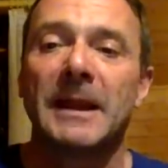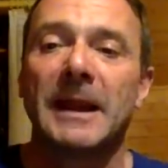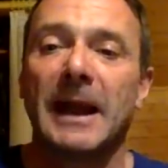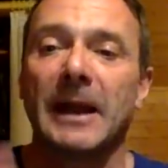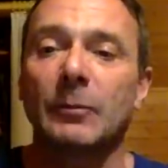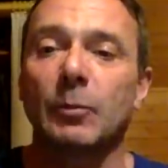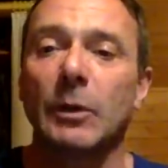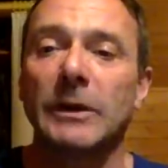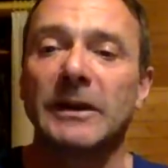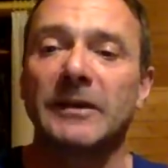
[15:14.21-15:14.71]

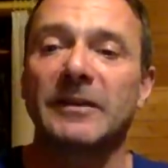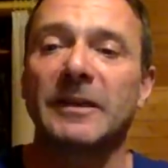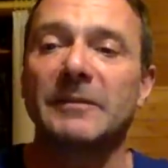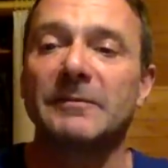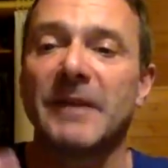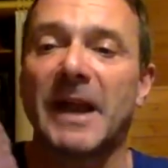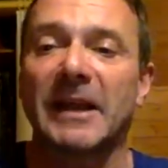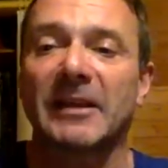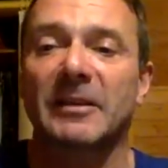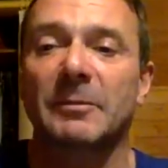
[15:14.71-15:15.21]
And when it's in
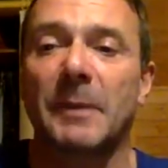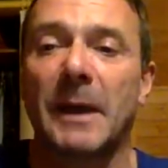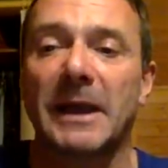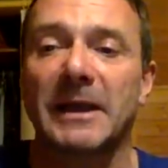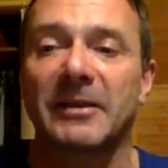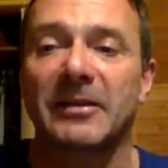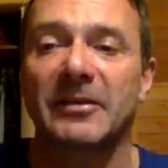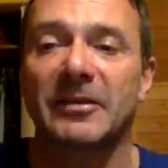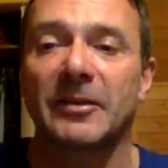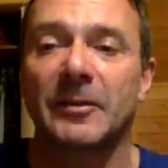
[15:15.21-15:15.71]
that
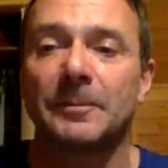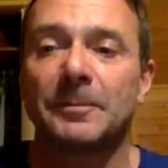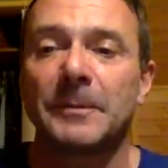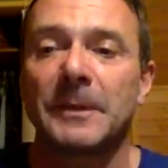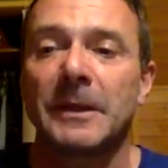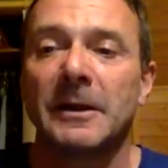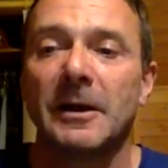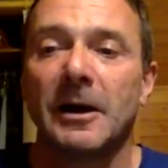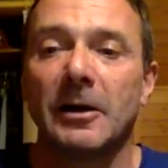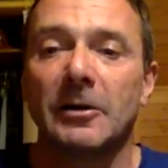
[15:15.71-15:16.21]
space,
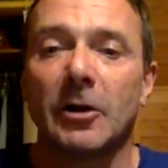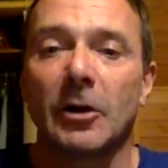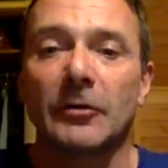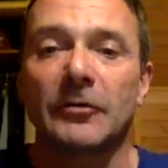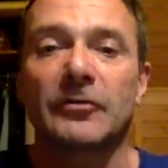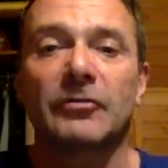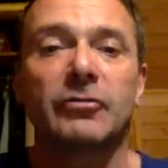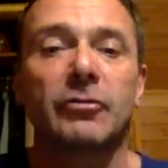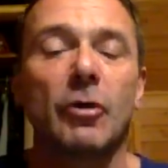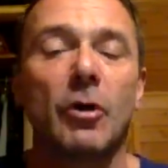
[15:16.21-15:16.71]
a lot
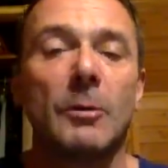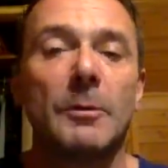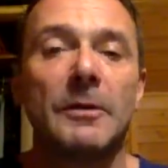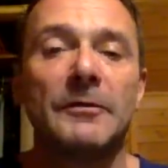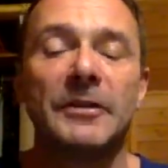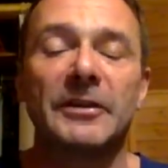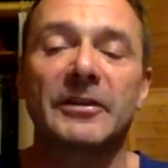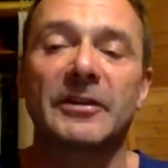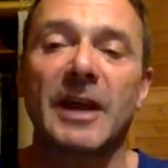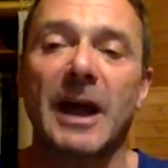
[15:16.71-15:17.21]
of trauma
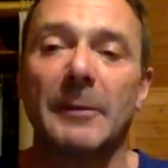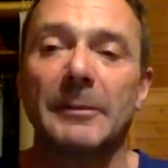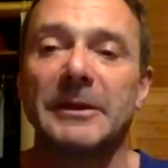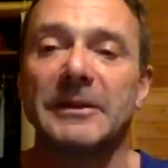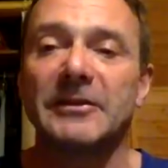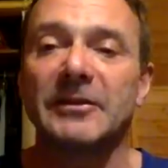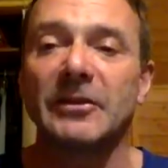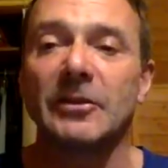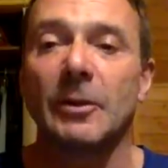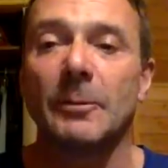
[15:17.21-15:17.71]
that's come
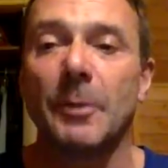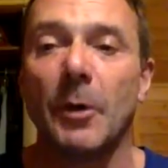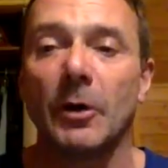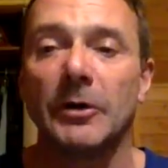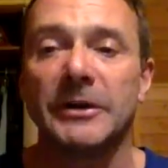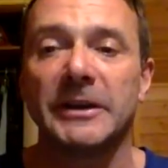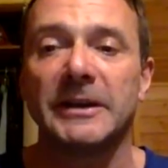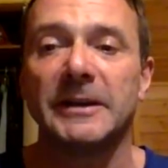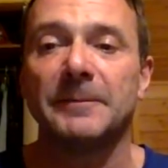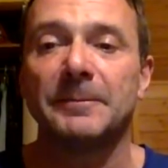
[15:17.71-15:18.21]
into your
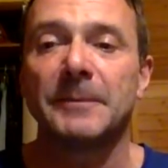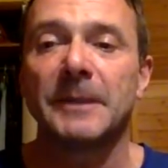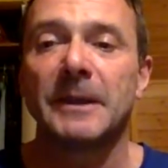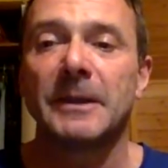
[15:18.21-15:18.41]
body